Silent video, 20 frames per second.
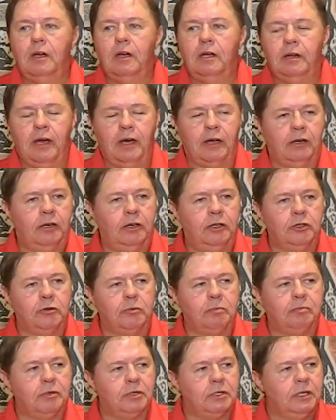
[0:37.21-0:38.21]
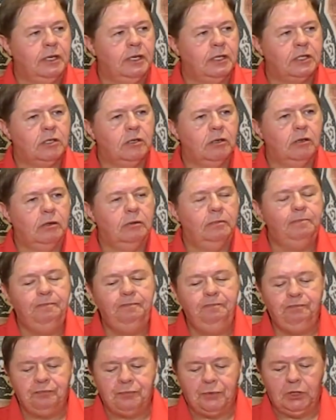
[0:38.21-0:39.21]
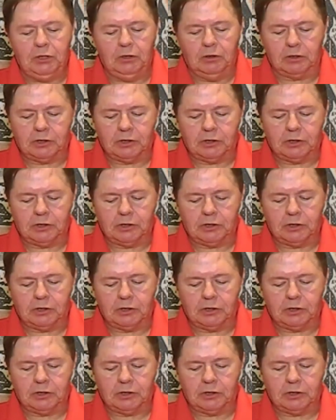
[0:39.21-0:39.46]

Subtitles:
Not 100%, so you'll